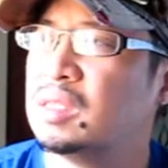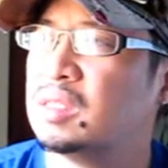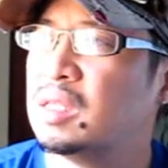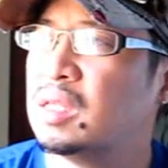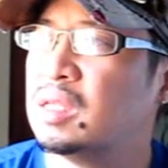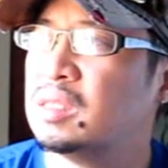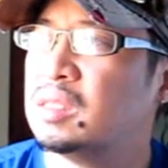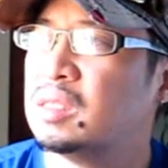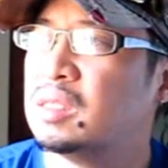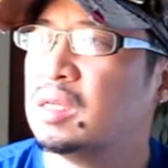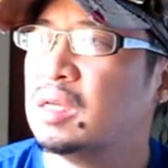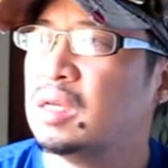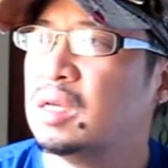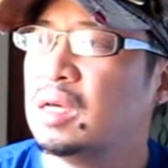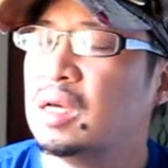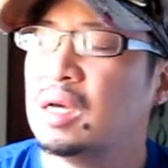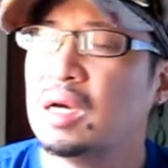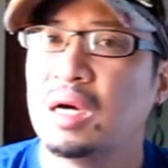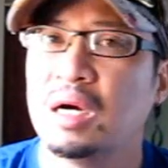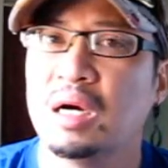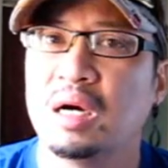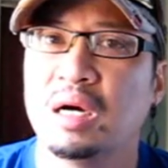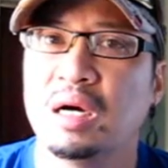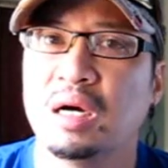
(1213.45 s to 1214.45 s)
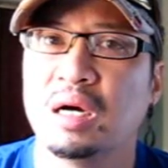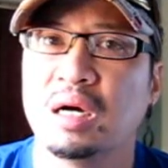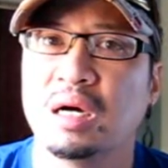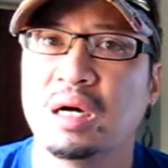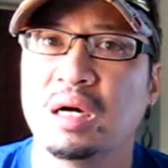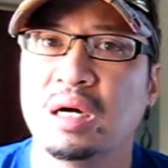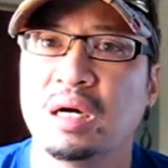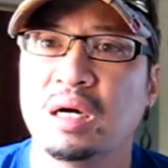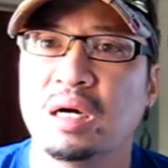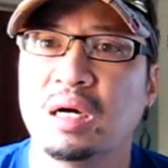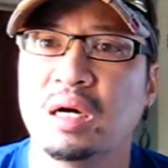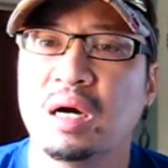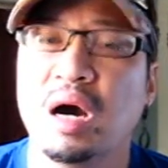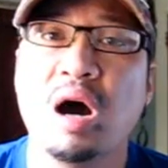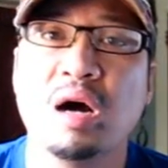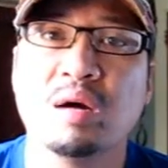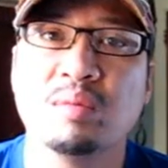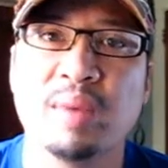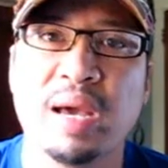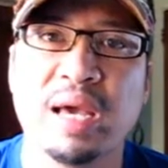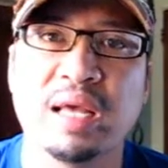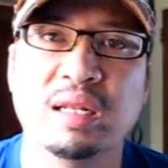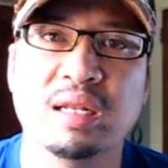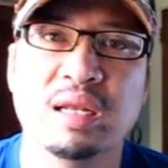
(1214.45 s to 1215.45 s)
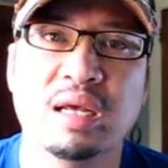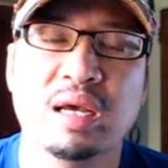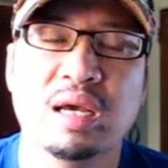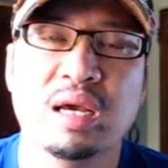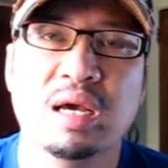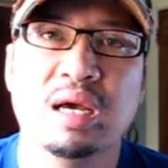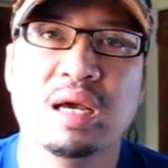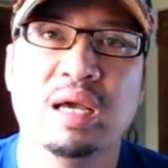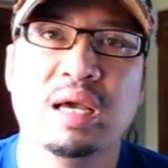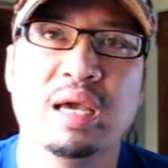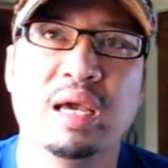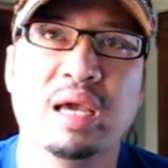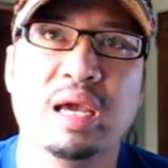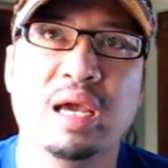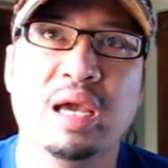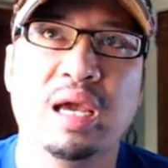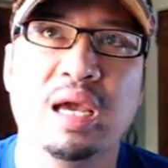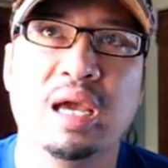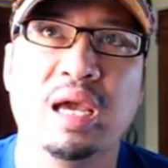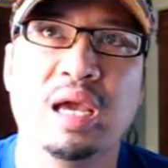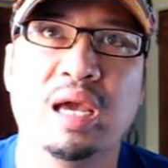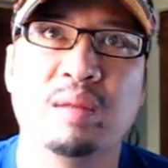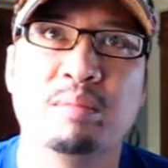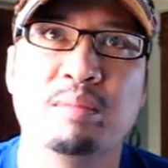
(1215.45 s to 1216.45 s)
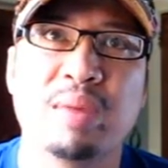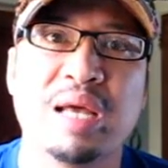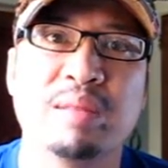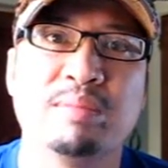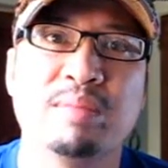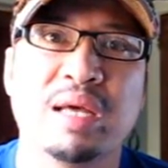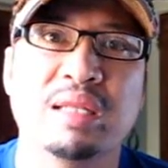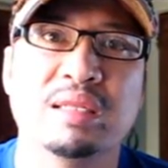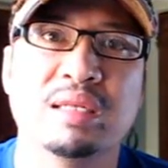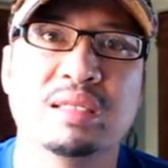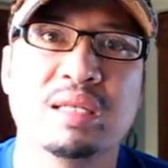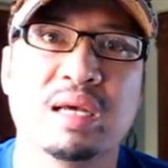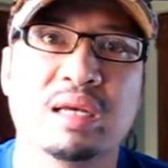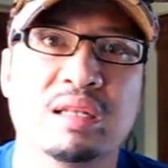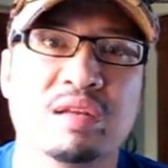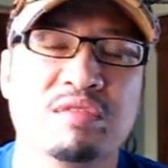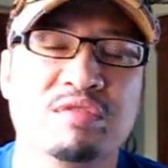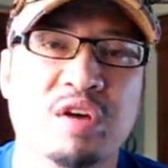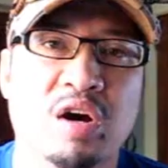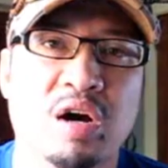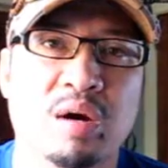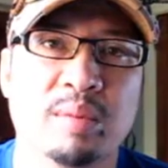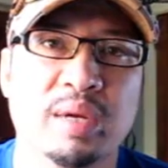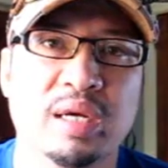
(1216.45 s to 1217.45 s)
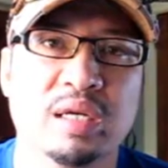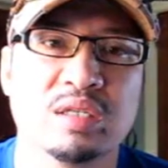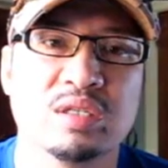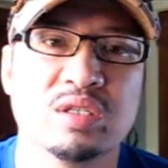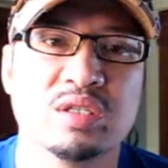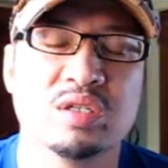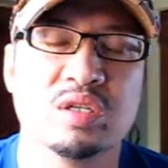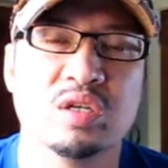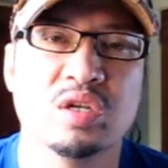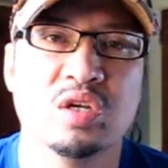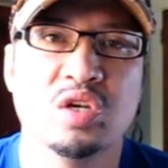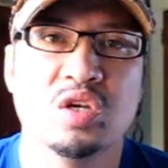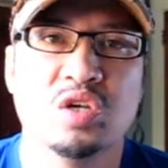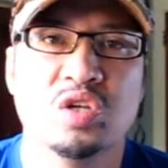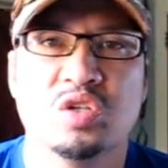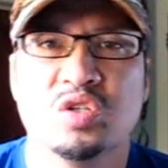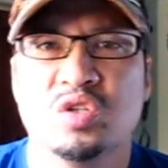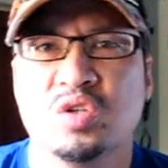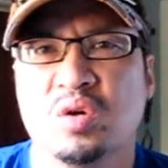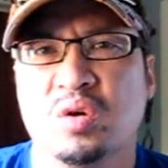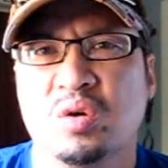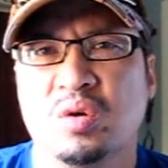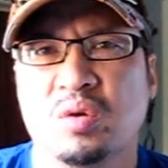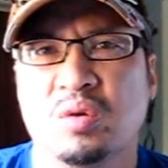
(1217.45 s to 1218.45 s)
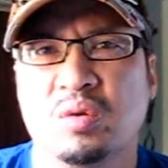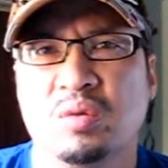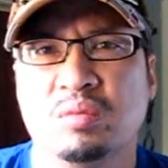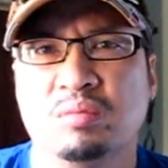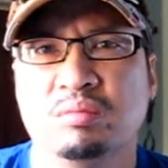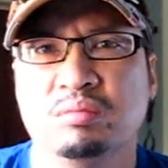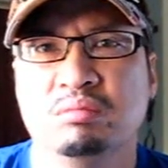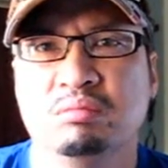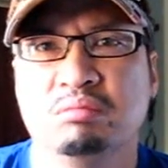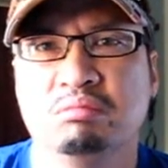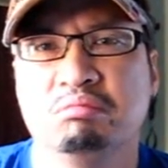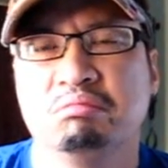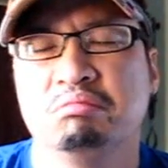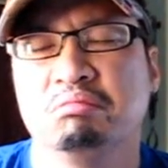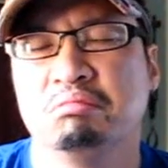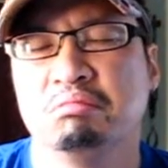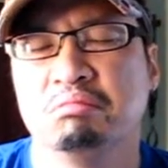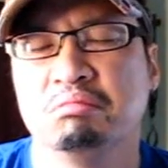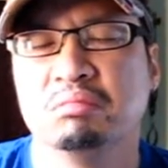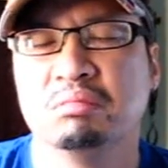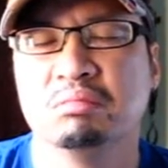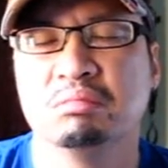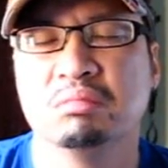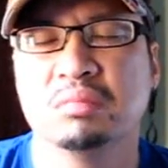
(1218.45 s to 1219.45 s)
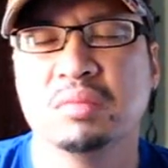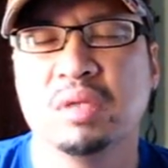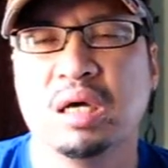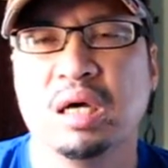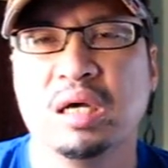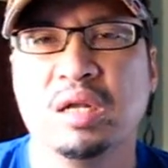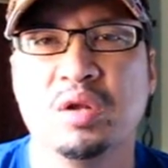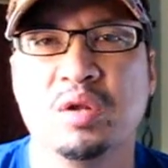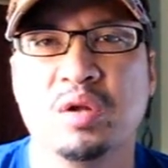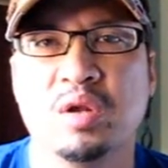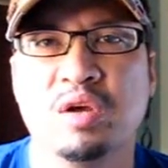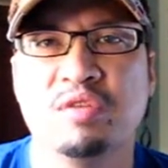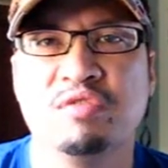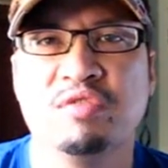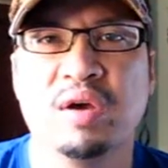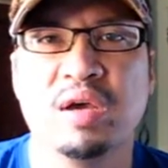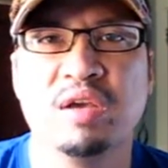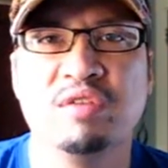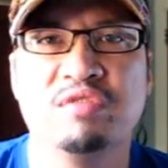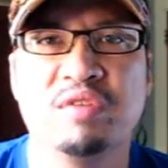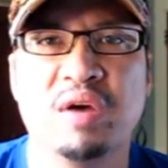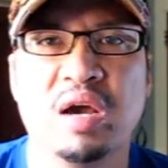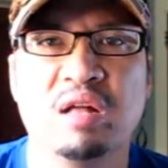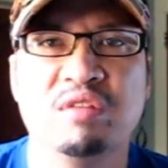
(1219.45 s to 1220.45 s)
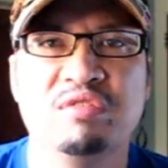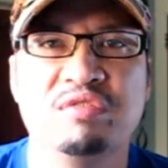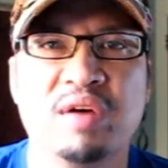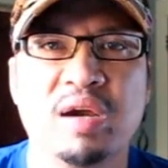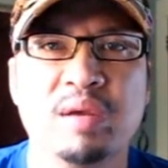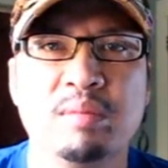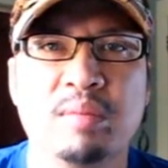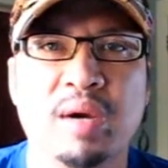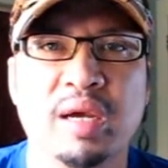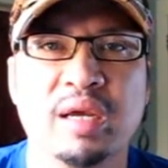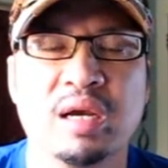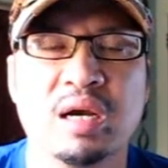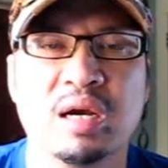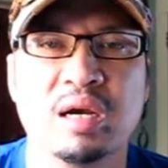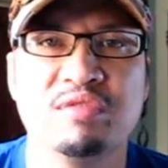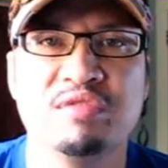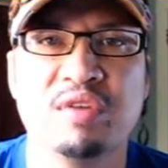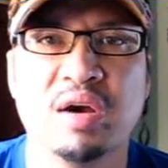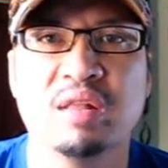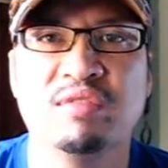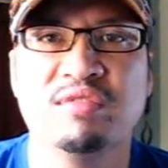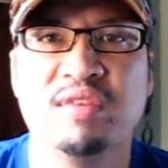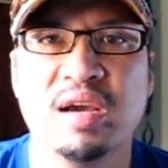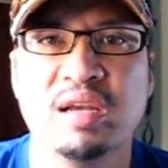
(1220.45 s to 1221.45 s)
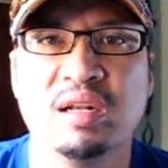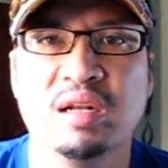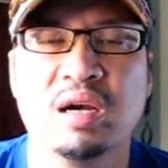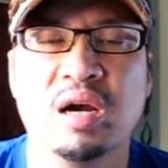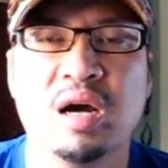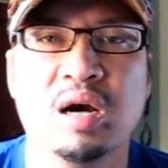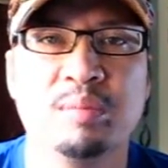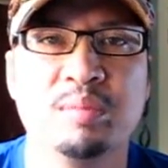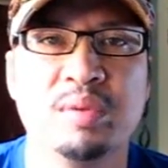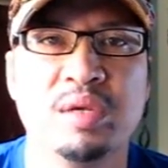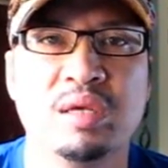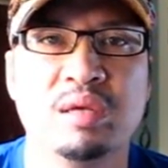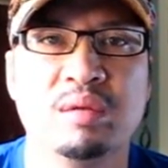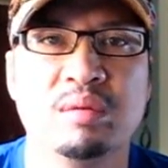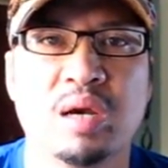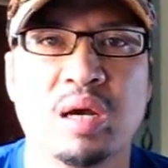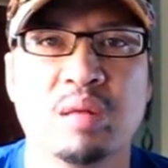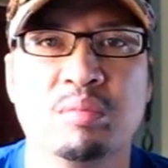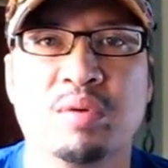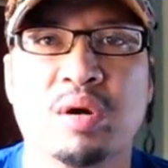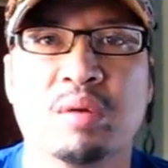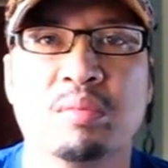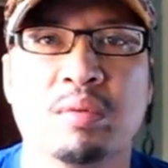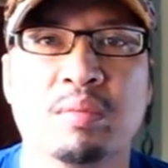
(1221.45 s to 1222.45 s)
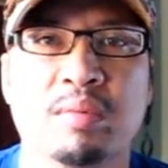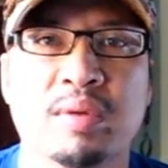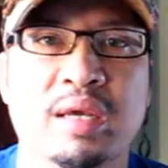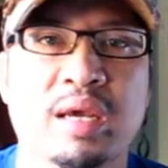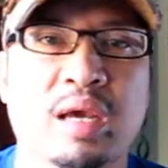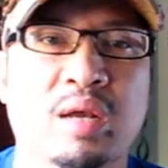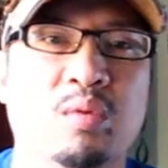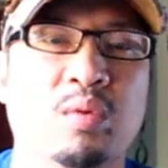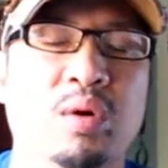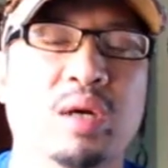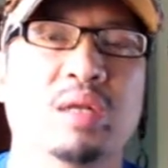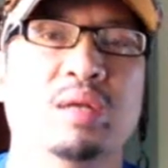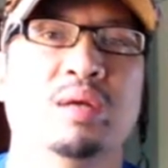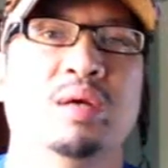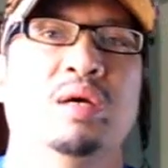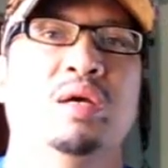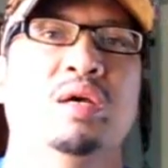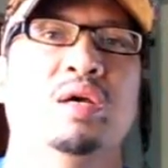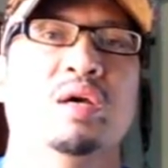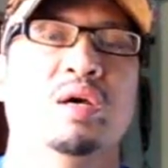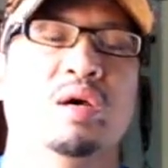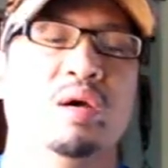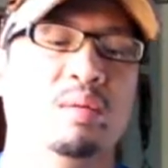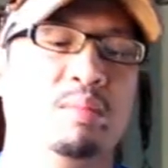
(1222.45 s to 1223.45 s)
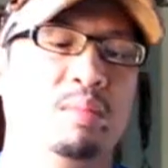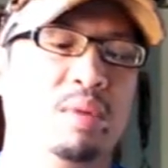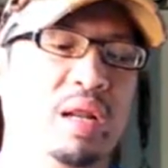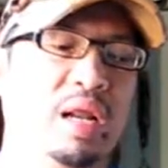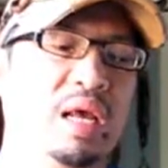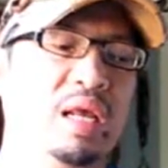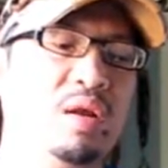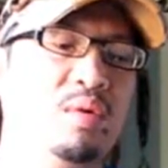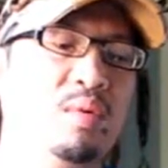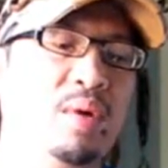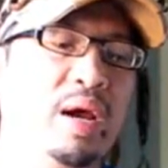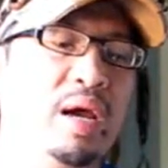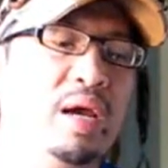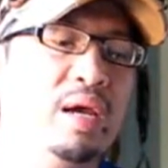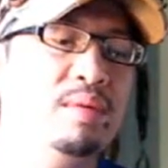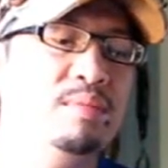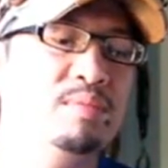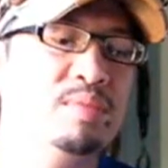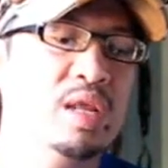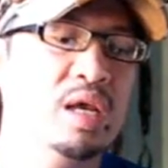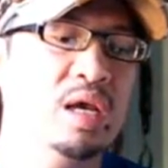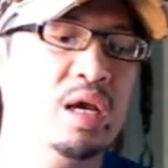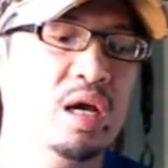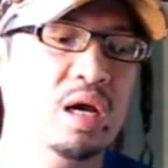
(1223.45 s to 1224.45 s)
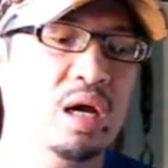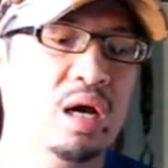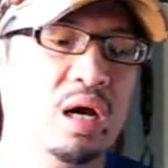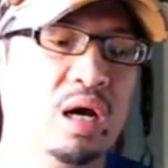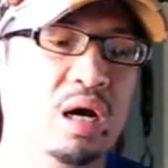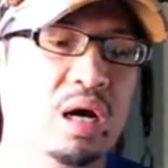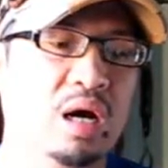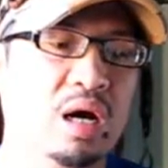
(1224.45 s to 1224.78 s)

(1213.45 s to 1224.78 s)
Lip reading: what is this? Hawkman and Batman Detective Comics. So I don't know if I'll find a copy, I'll probably get one. But anyway,